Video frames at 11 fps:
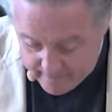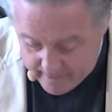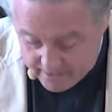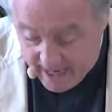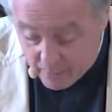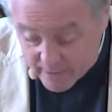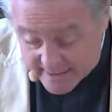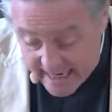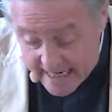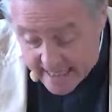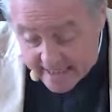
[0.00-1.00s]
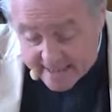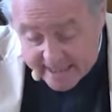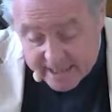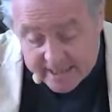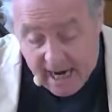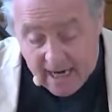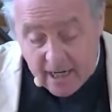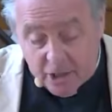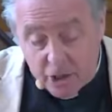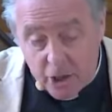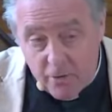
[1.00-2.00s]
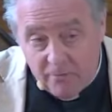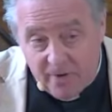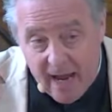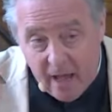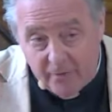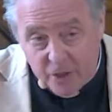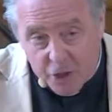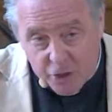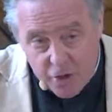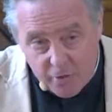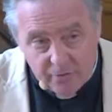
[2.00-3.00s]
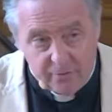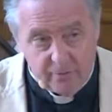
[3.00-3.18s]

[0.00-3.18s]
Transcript: That was needed, says Steiner, to veil the truth,